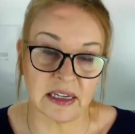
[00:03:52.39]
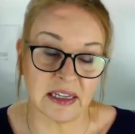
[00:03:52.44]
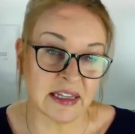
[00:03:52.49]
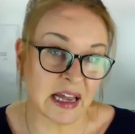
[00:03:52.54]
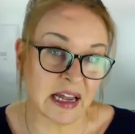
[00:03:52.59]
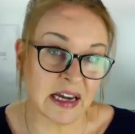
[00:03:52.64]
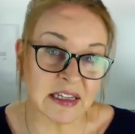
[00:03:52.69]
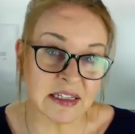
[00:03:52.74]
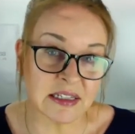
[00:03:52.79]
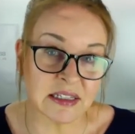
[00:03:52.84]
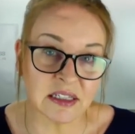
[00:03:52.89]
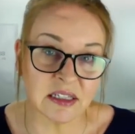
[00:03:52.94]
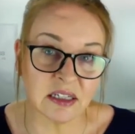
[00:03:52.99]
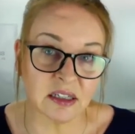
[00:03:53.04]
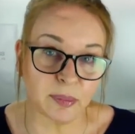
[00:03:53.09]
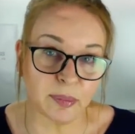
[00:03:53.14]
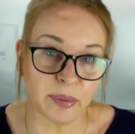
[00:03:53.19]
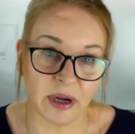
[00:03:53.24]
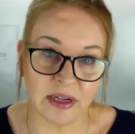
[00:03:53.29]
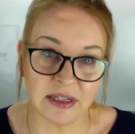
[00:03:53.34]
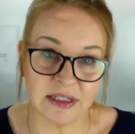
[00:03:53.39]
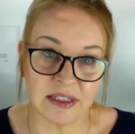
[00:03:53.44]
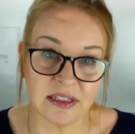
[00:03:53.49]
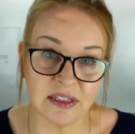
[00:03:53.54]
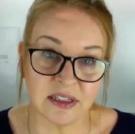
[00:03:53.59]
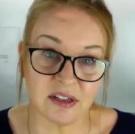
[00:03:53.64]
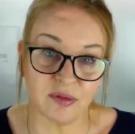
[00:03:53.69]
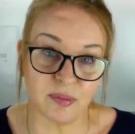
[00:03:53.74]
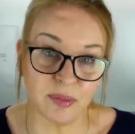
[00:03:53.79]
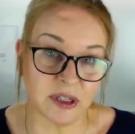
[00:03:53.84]
And that is still
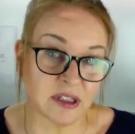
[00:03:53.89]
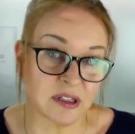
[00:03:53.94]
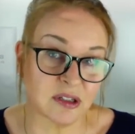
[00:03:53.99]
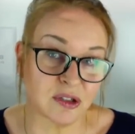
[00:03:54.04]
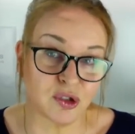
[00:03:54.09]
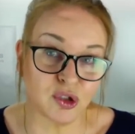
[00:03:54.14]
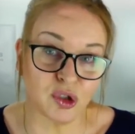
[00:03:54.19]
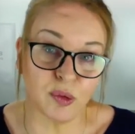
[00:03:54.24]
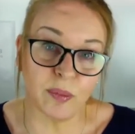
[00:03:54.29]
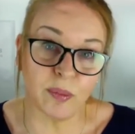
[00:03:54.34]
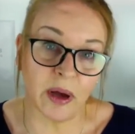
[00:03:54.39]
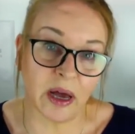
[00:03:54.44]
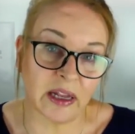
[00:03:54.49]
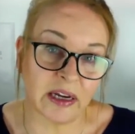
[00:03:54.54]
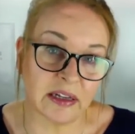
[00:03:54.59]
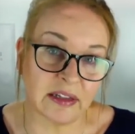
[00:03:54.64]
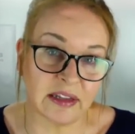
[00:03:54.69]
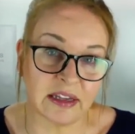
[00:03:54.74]
positive because you bought it